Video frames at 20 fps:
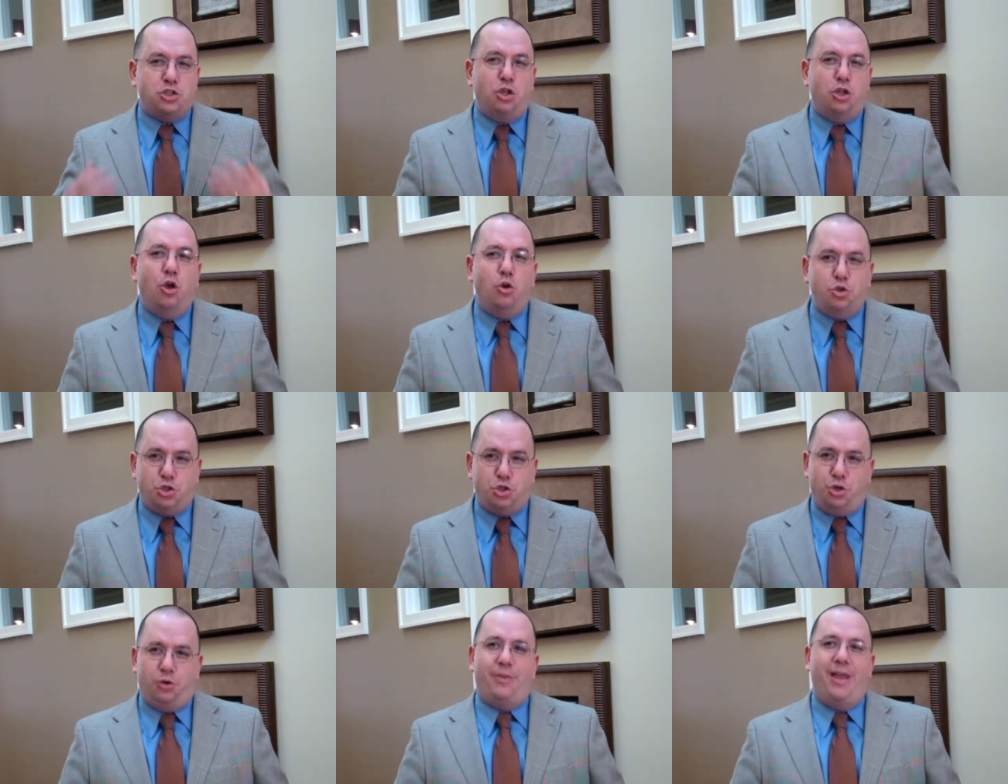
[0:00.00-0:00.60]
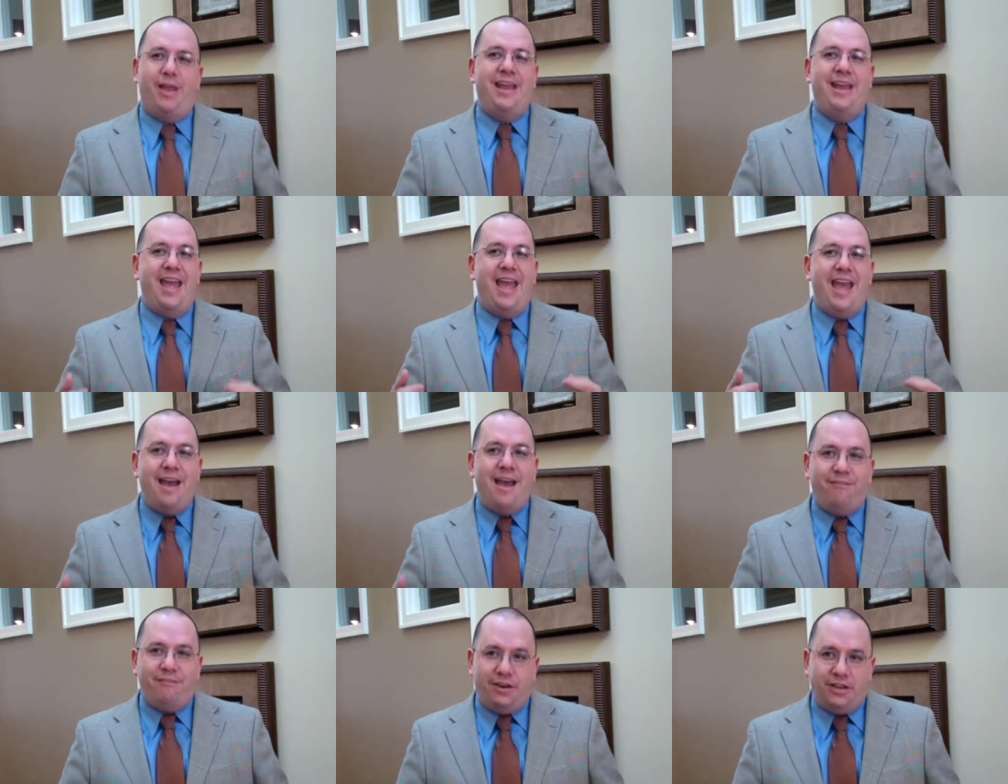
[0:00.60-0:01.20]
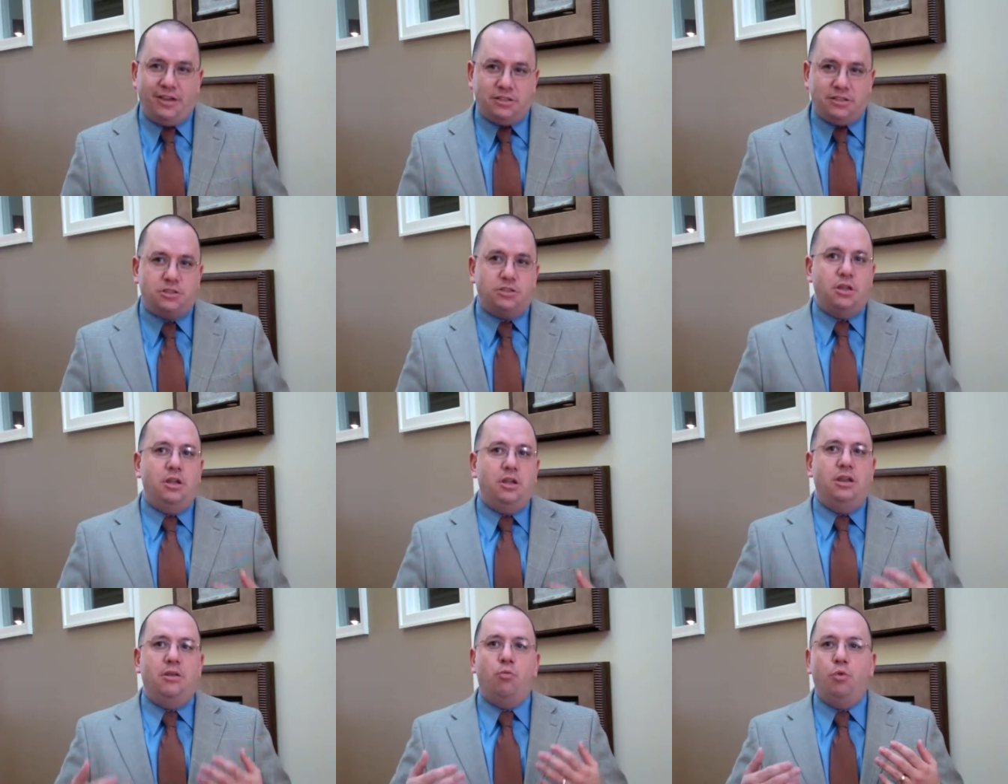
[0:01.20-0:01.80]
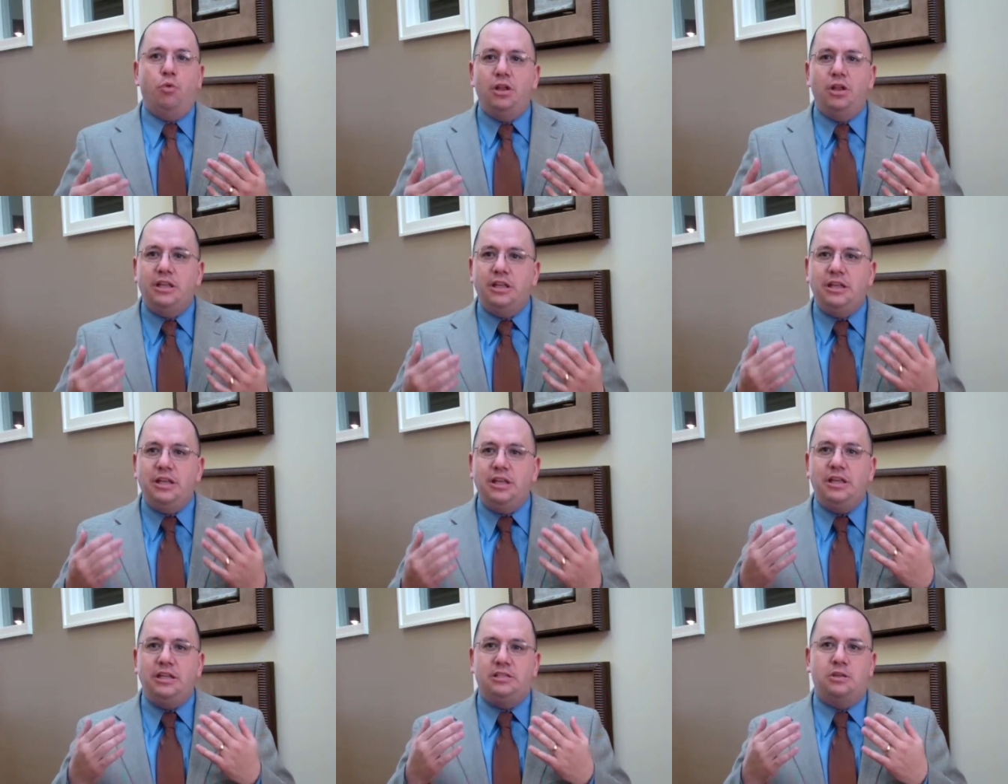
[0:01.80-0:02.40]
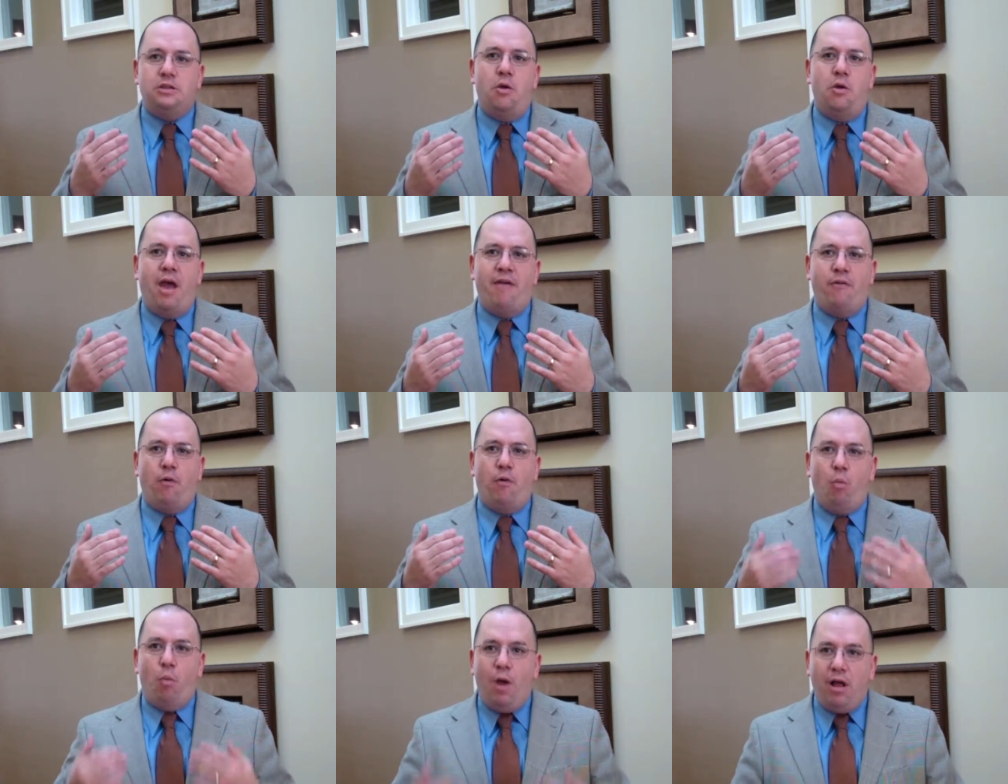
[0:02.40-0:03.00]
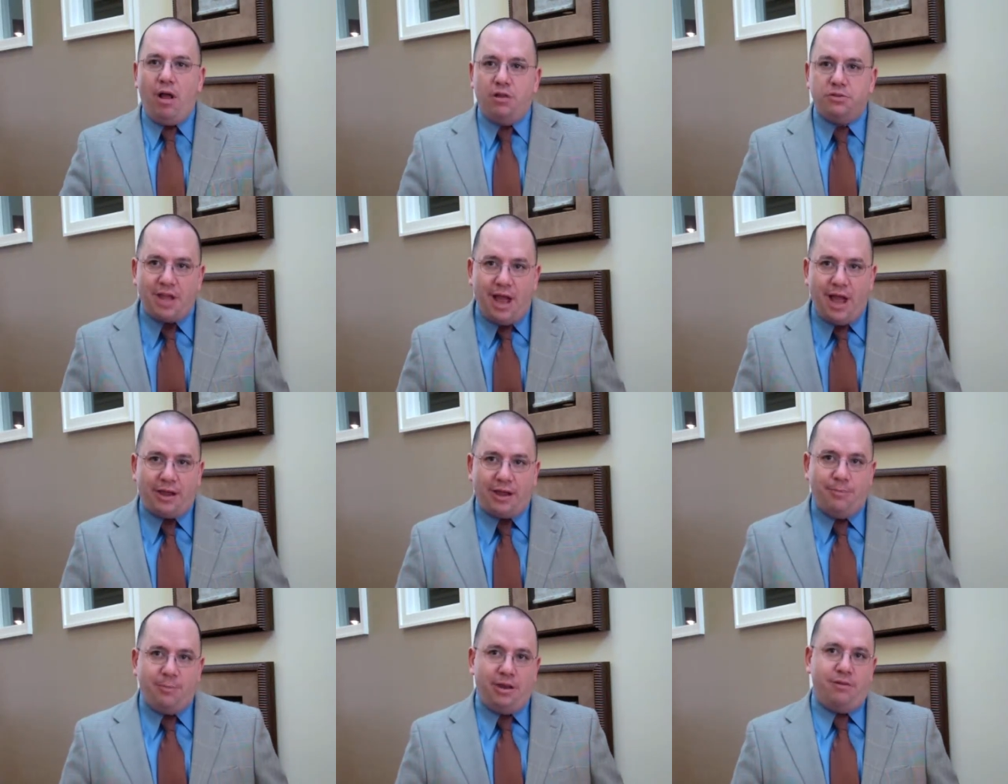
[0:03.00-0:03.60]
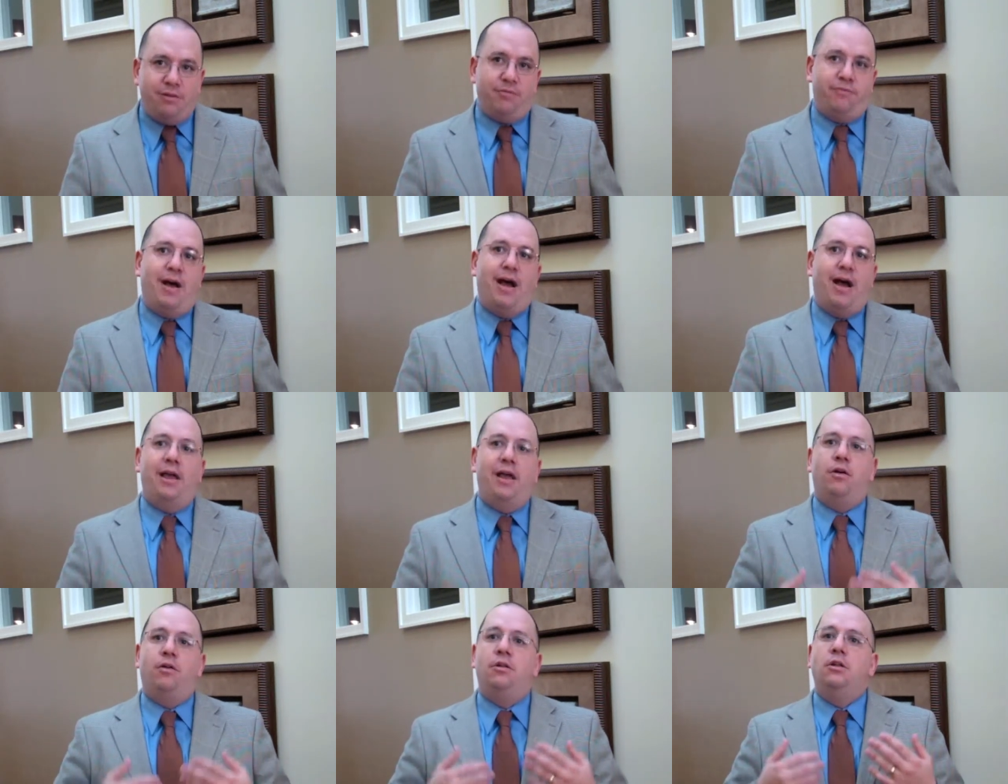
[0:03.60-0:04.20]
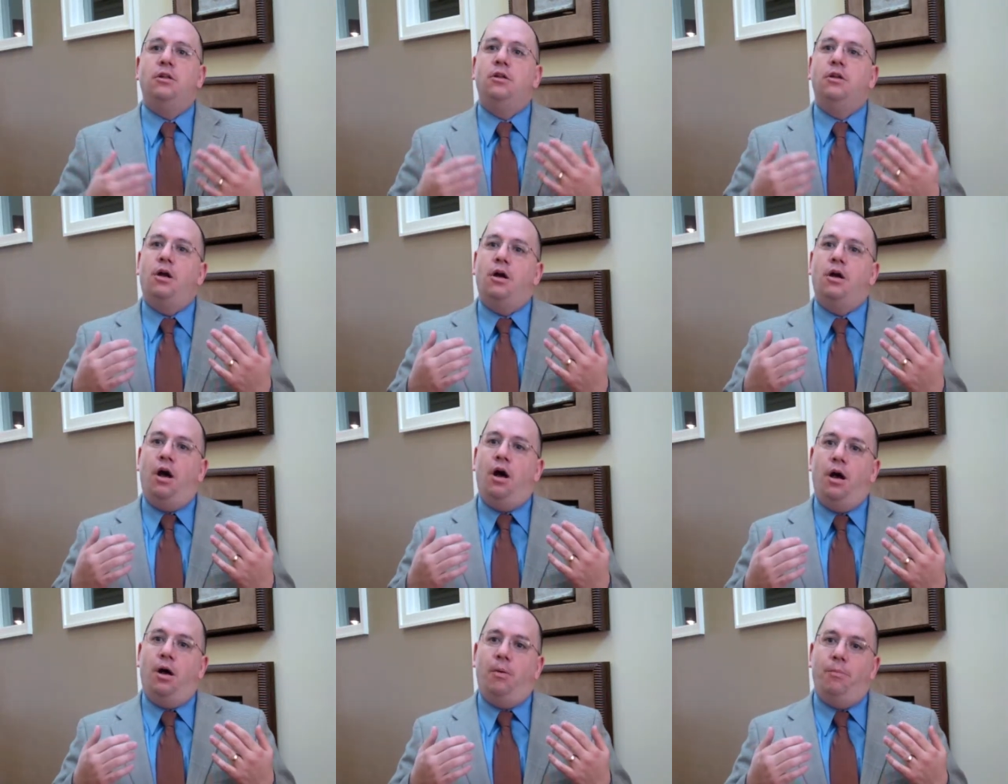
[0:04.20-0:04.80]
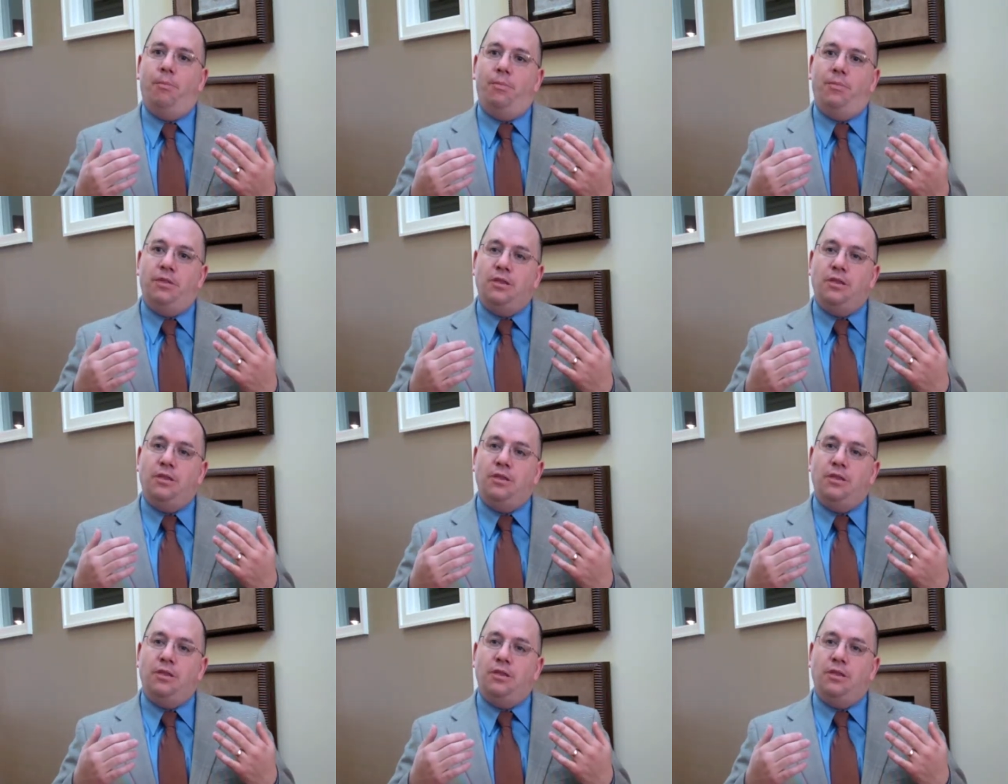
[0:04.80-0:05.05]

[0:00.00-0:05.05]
disclosure and evidence, really needing to have a well-documented file, um,